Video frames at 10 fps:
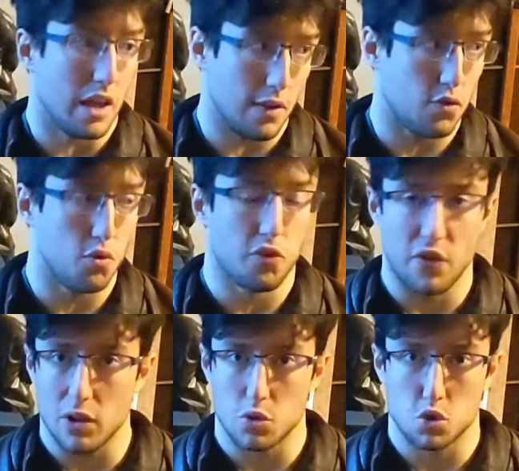if you
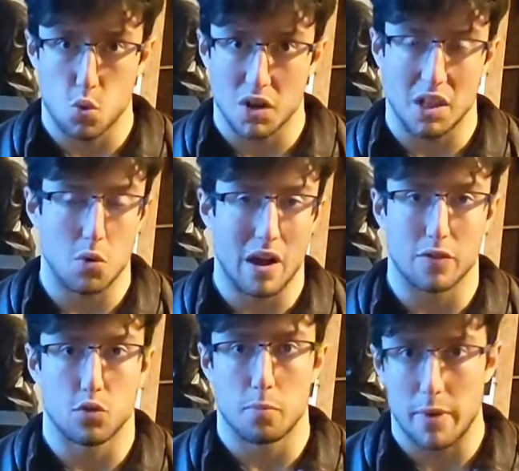fail the squat and you
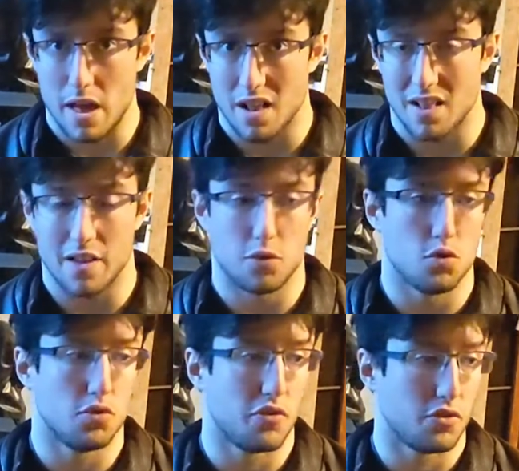have to bell, if
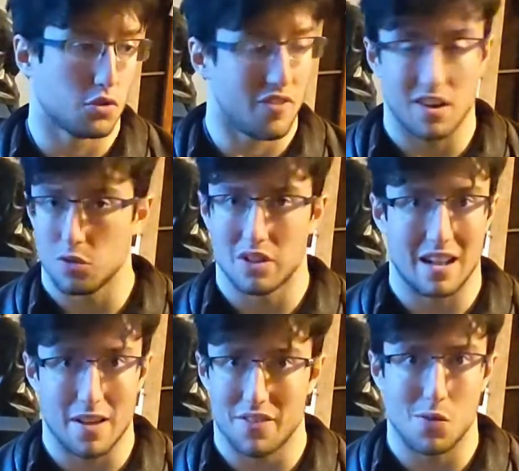you fail the
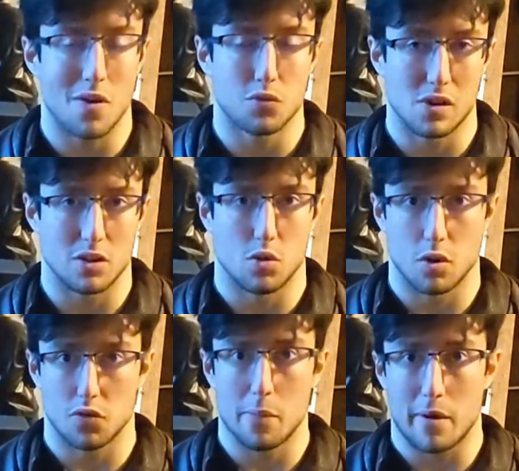deadlift and you have to let go
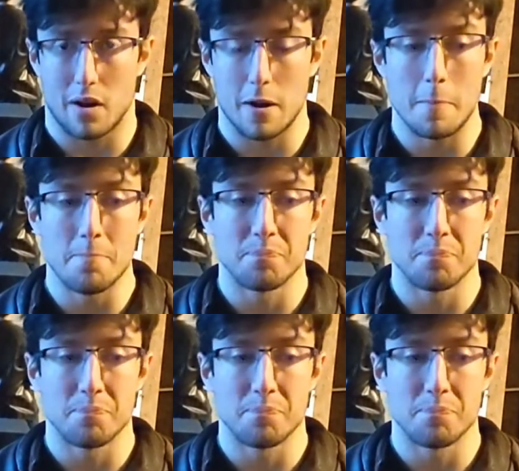of the bar,